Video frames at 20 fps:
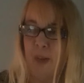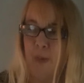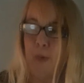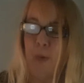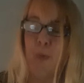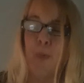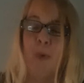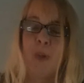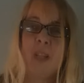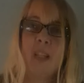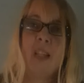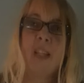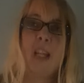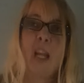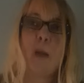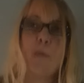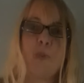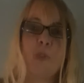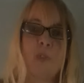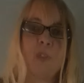We wanted to
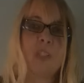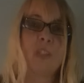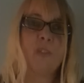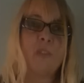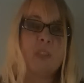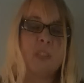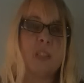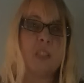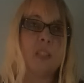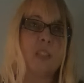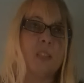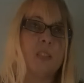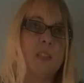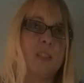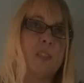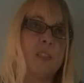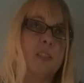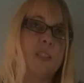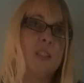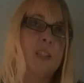capture differences
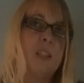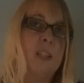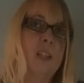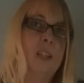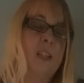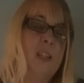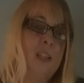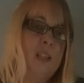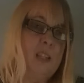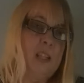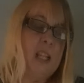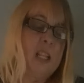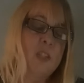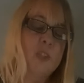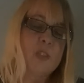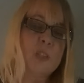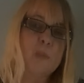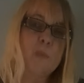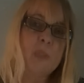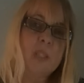and
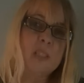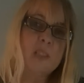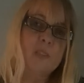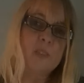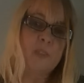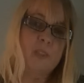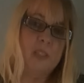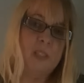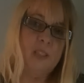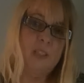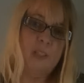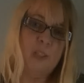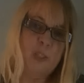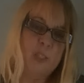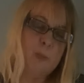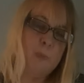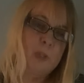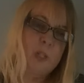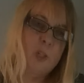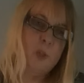do something different, you know,
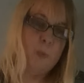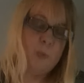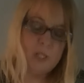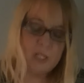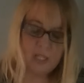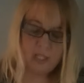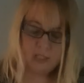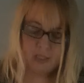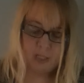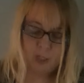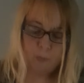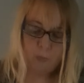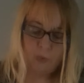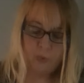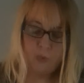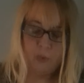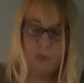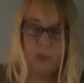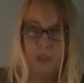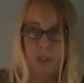something no one has done
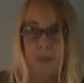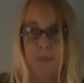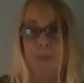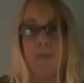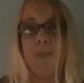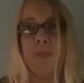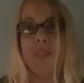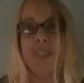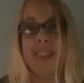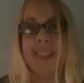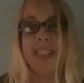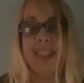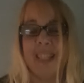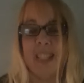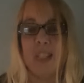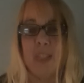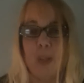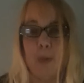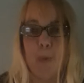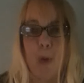before.
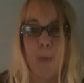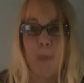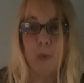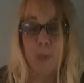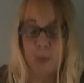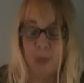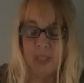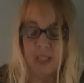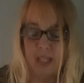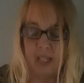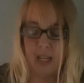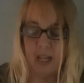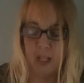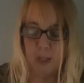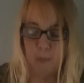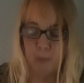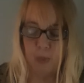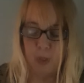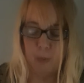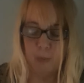So I'm hoping one day I
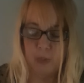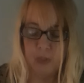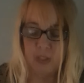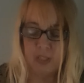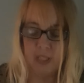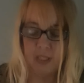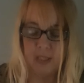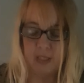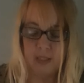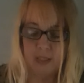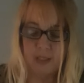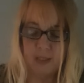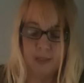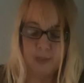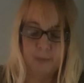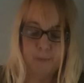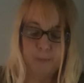can publish this.